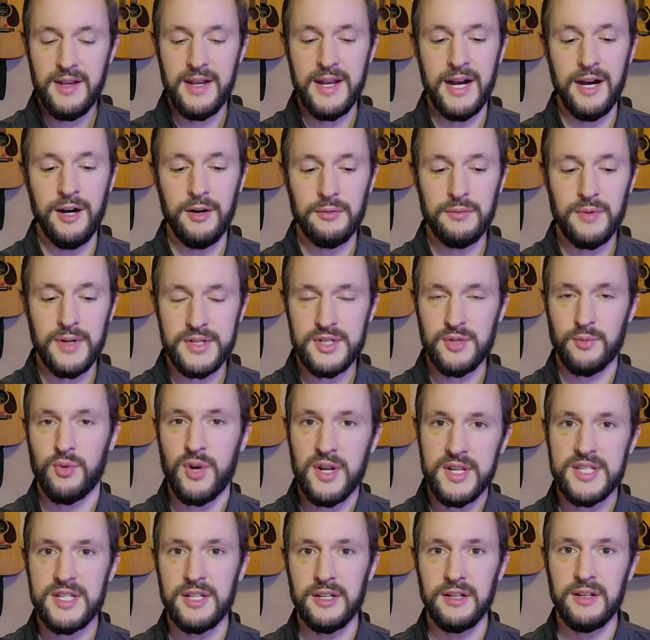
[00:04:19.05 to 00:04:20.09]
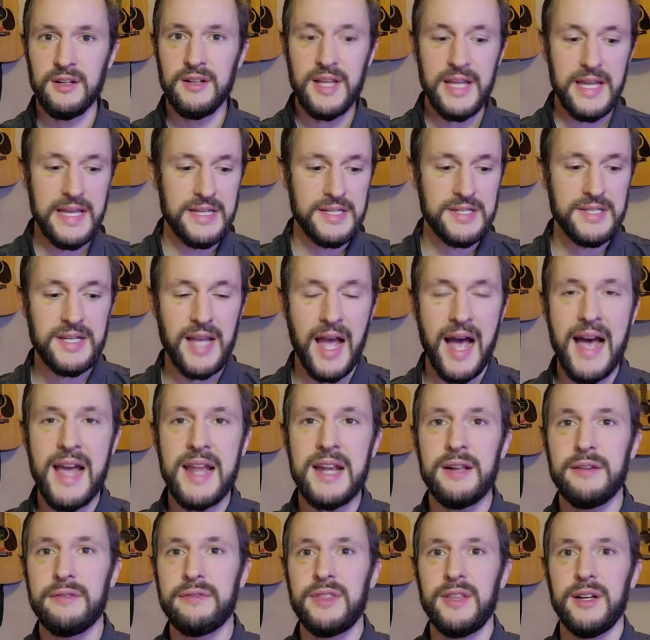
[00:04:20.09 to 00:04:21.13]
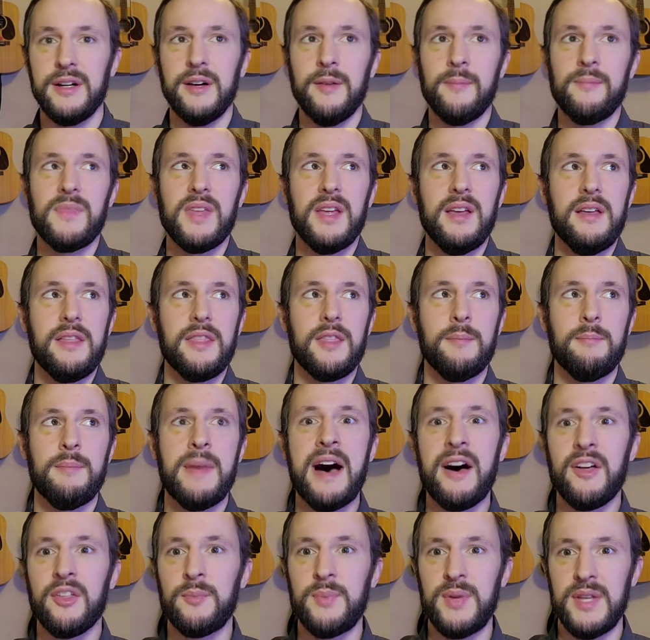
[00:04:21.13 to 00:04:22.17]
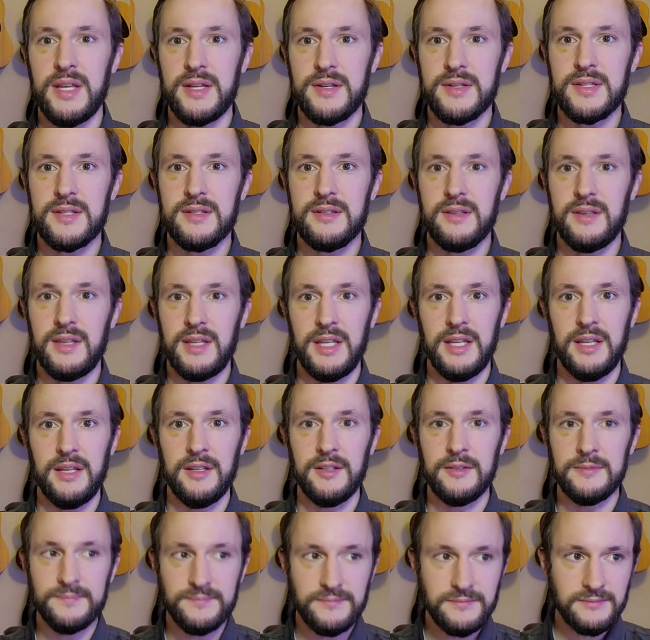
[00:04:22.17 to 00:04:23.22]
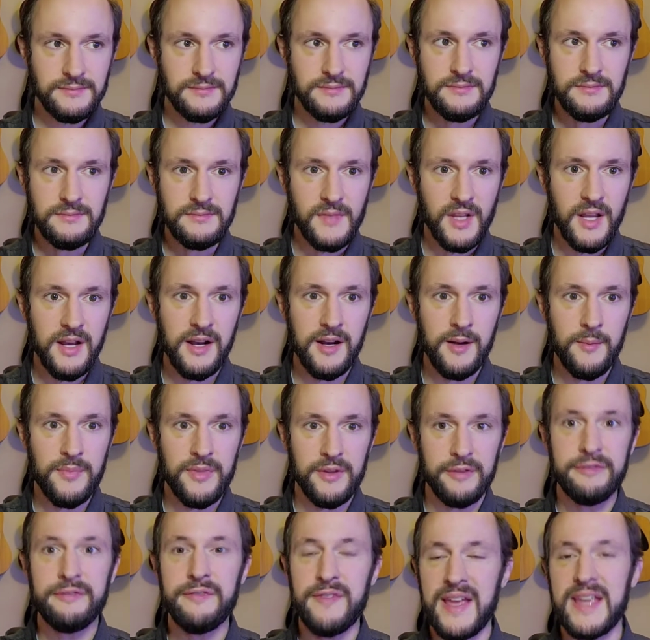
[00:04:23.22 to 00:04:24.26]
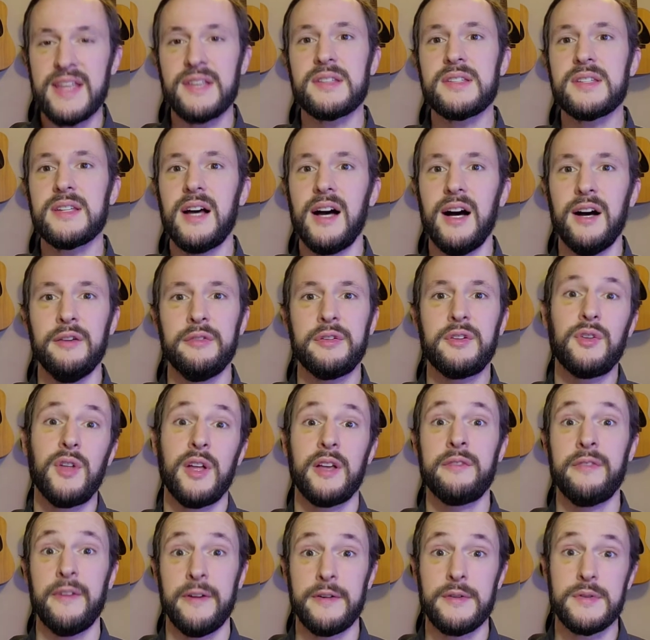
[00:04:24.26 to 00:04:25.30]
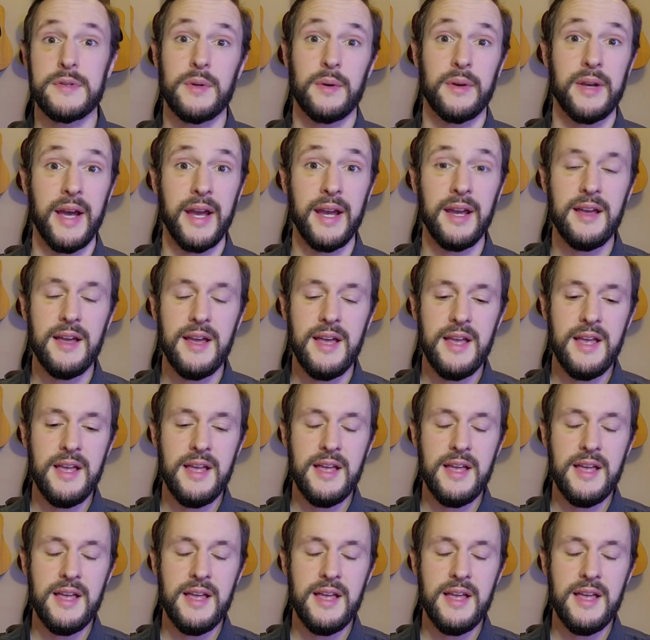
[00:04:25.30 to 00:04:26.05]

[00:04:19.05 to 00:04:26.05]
Now, Russell Brunson is kind of the mouthpiece, the face of ClickFunnels, okay?